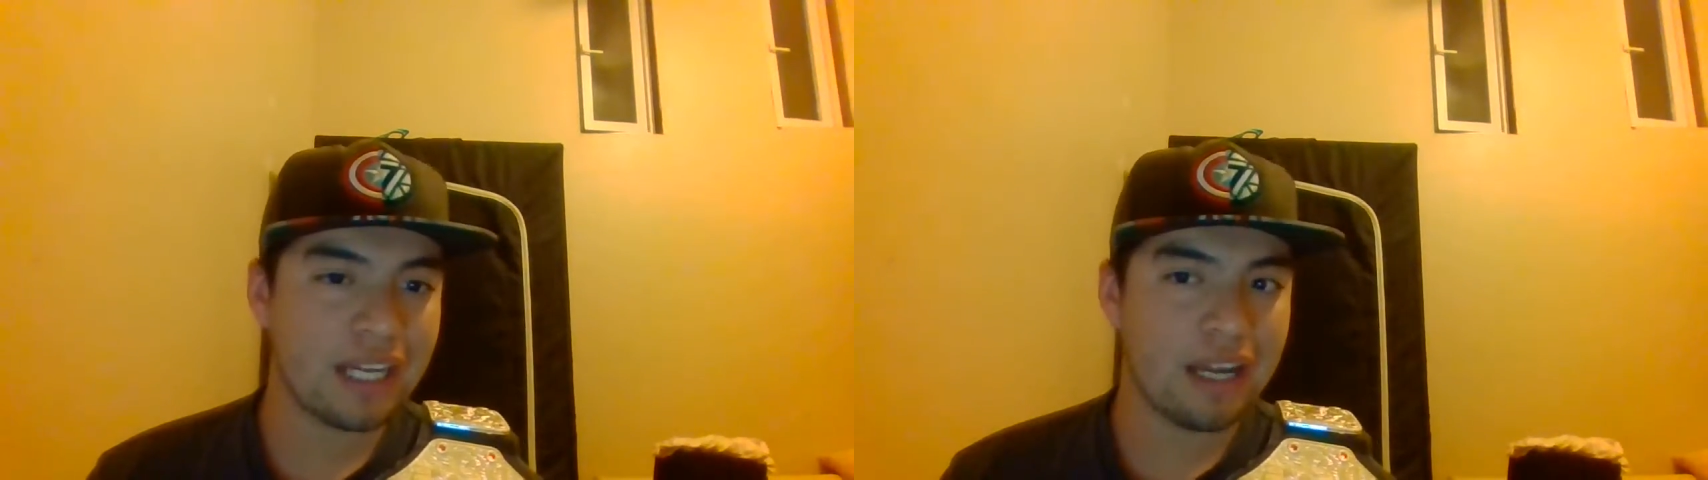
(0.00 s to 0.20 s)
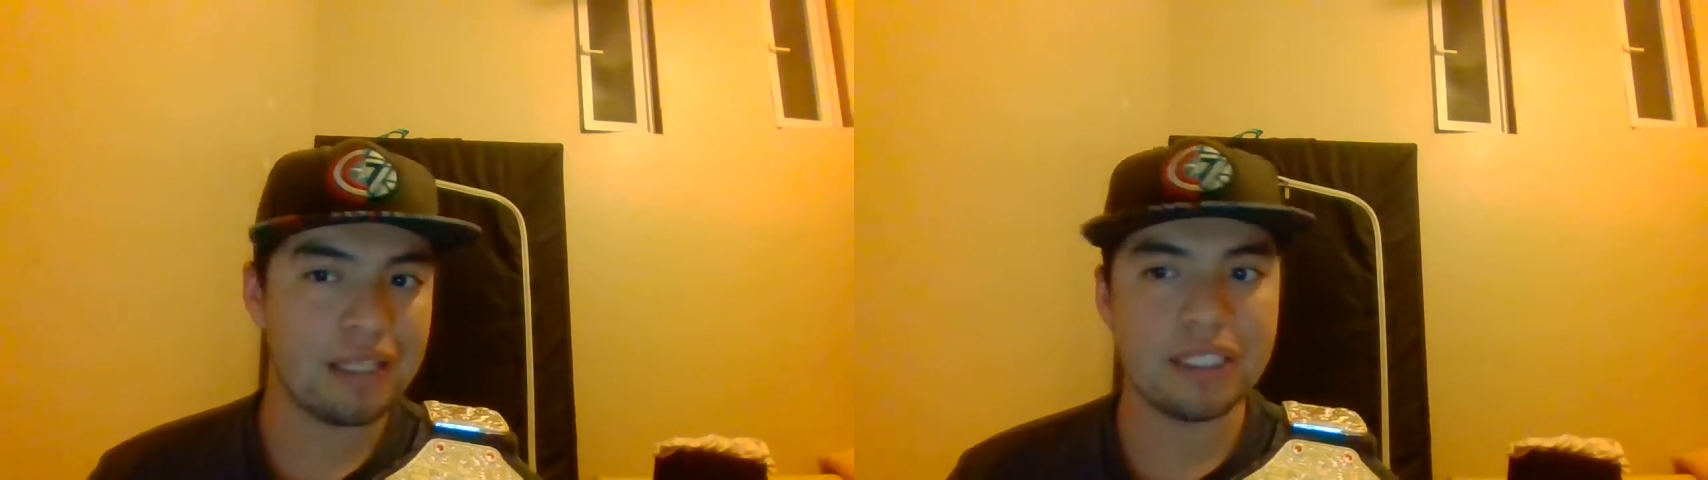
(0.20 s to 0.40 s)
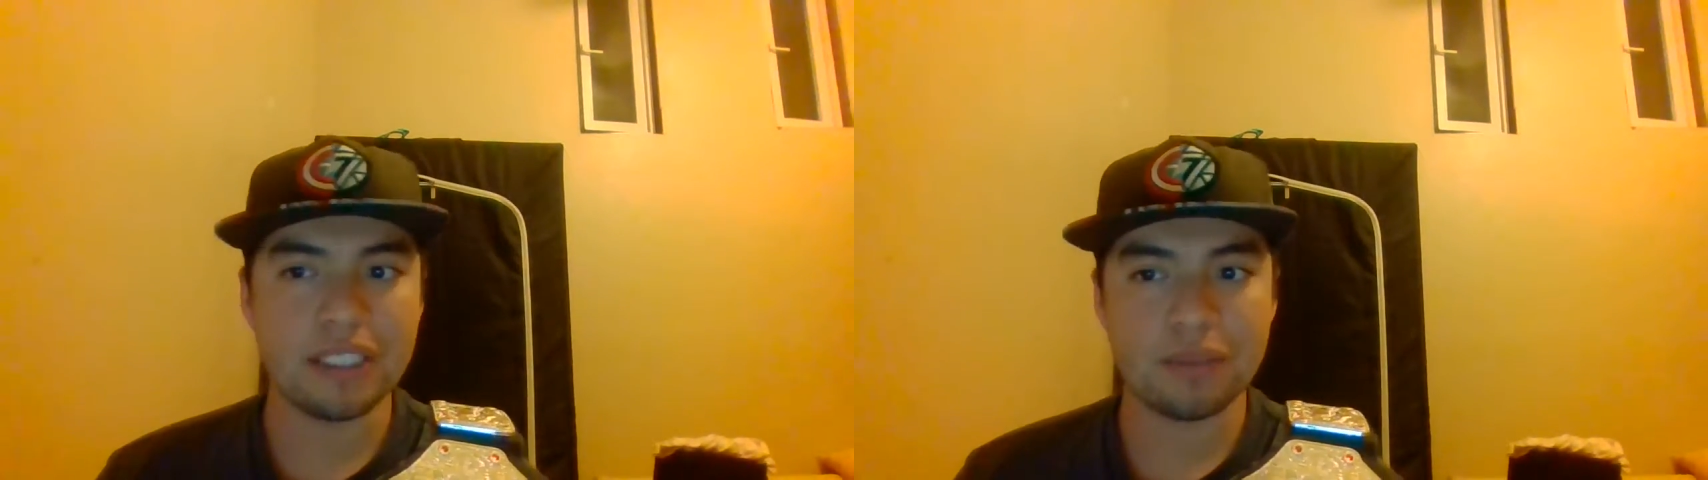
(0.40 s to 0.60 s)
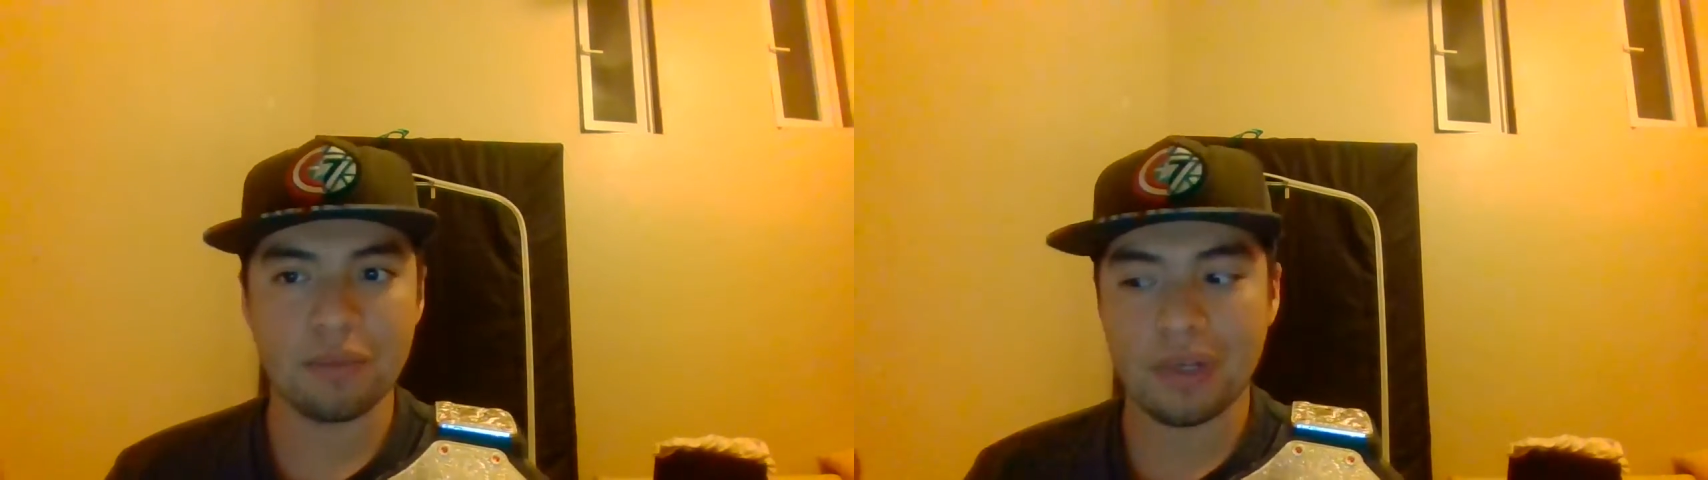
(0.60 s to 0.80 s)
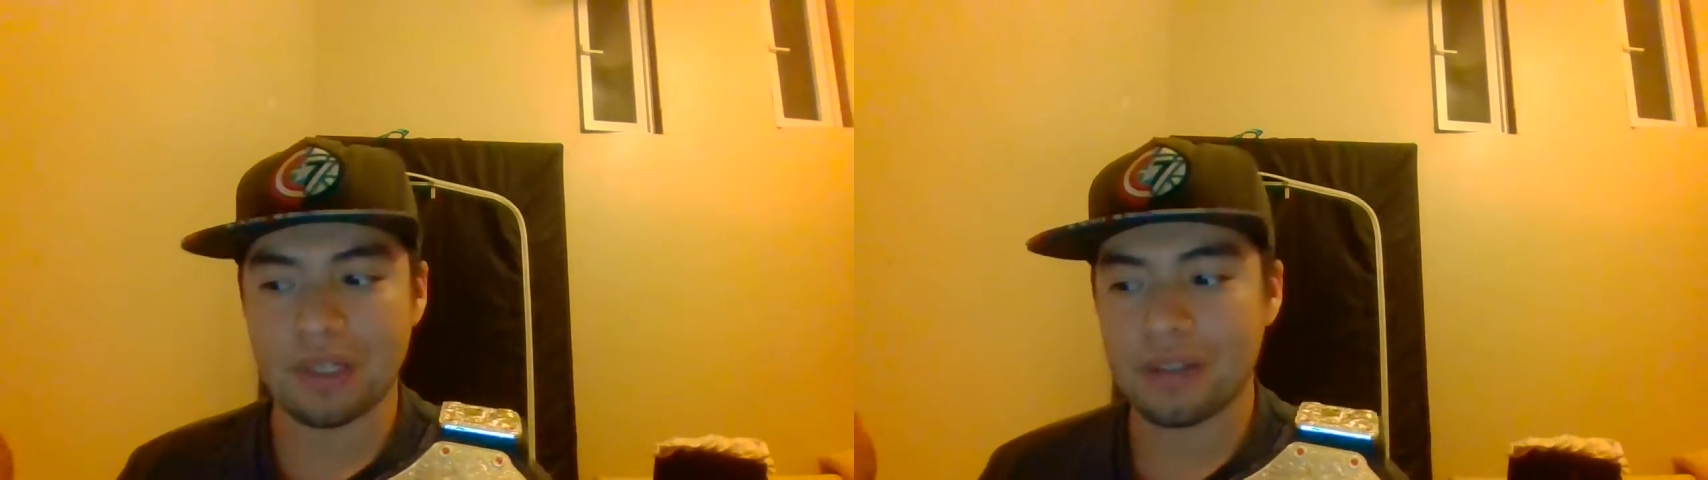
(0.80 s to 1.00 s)
I just
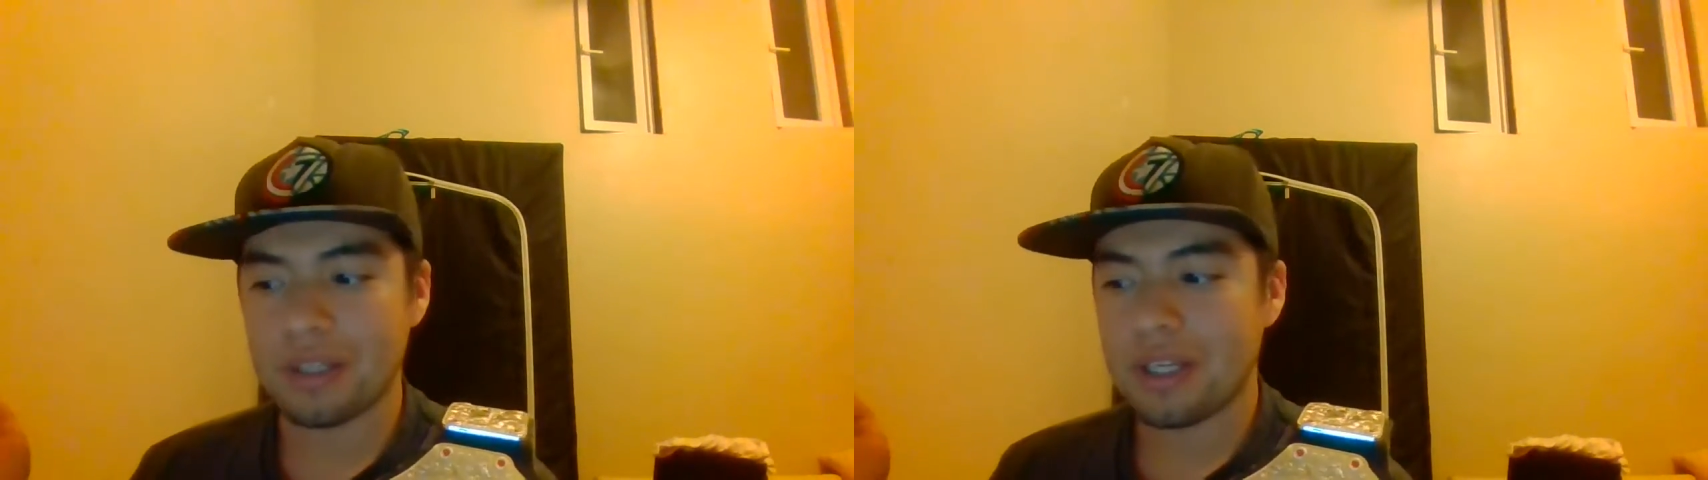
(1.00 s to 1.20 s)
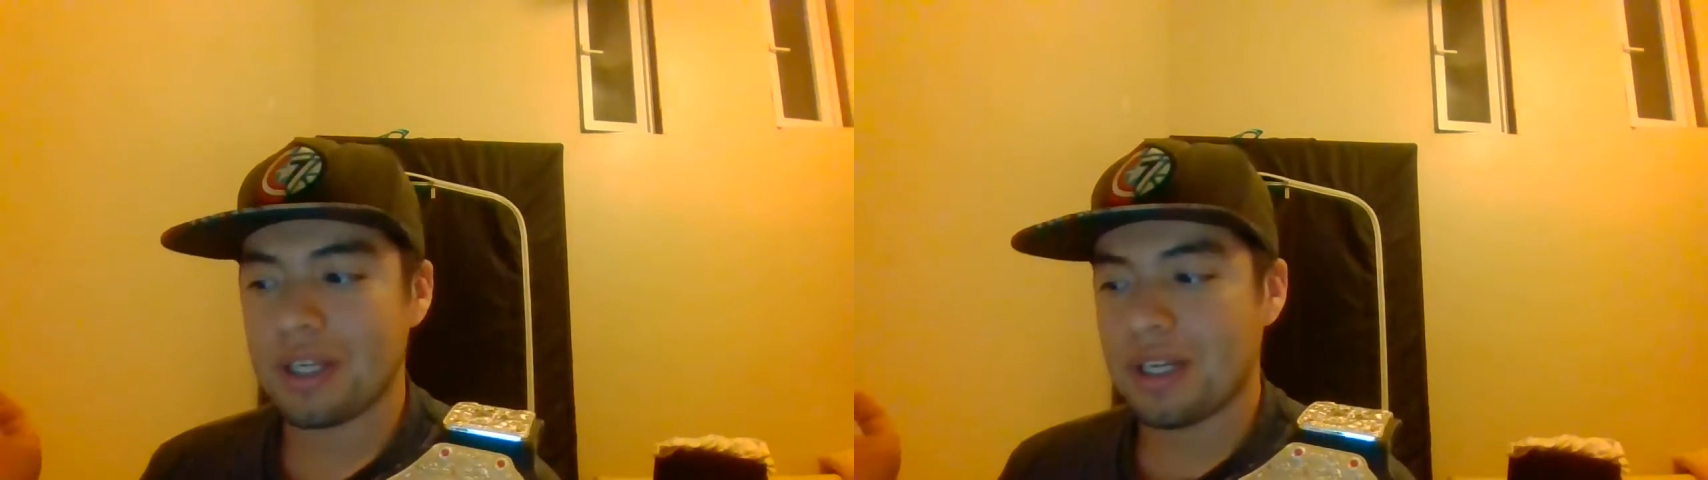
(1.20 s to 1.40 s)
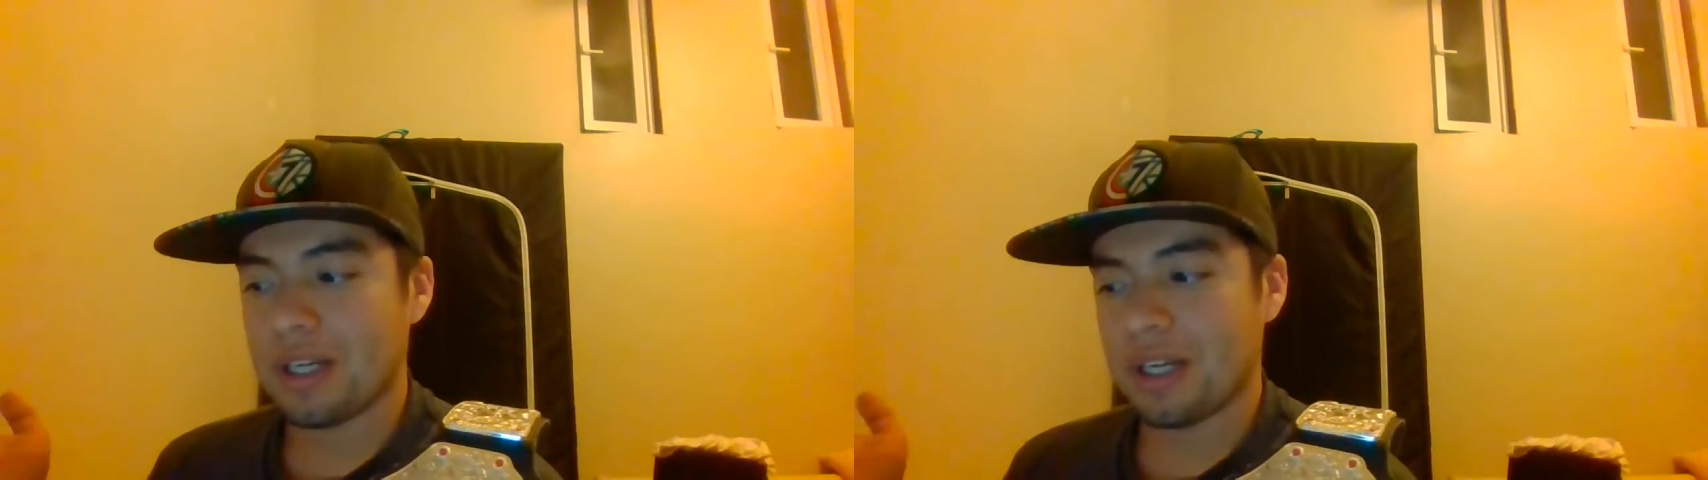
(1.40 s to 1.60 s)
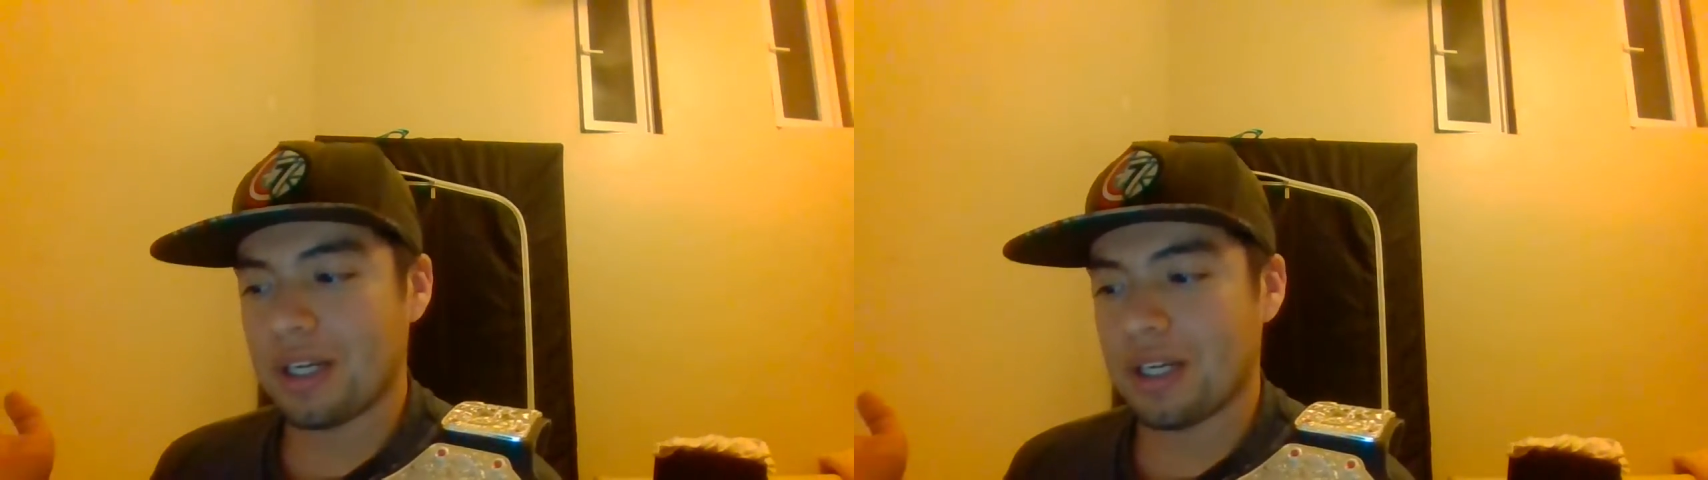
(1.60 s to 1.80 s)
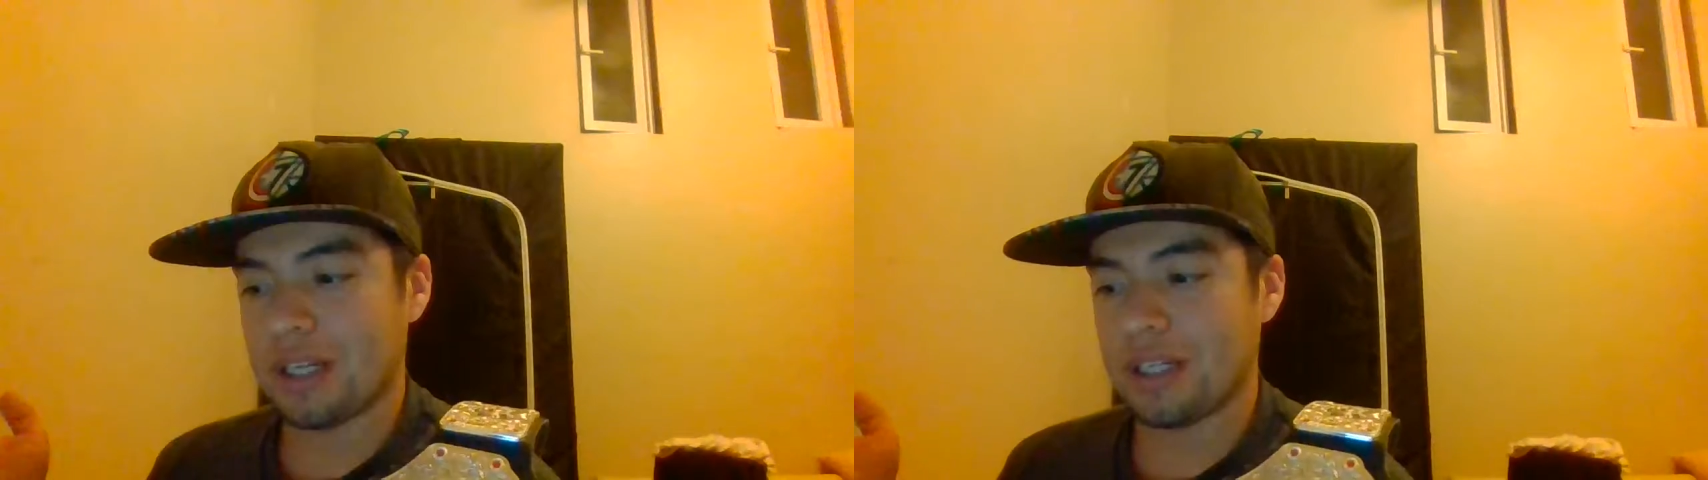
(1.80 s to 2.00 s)
want
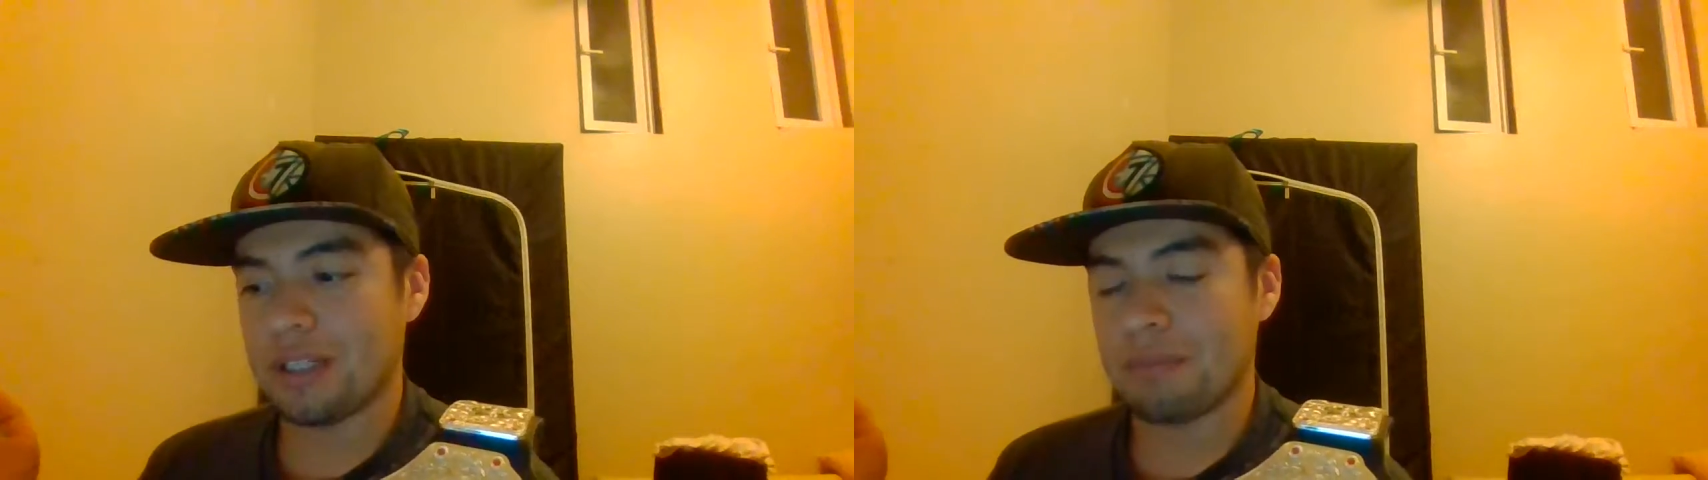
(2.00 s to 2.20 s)
uh,